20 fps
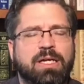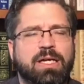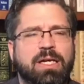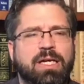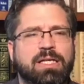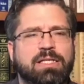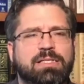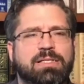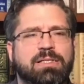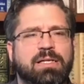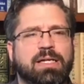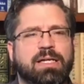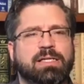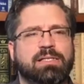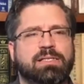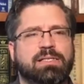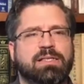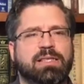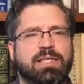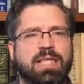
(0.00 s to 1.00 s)
It's
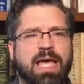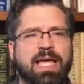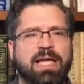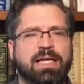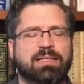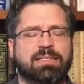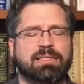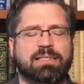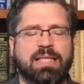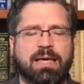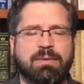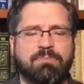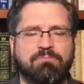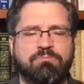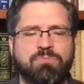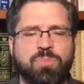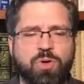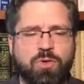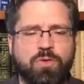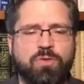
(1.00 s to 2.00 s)
thanks that
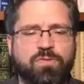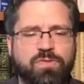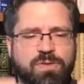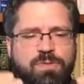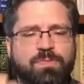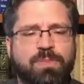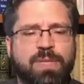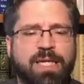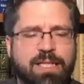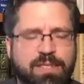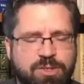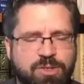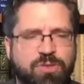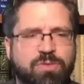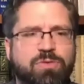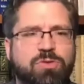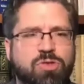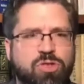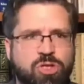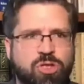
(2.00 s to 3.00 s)
moves me to
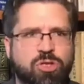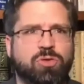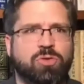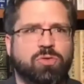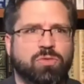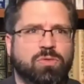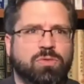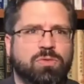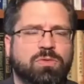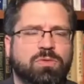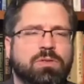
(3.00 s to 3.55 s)
do,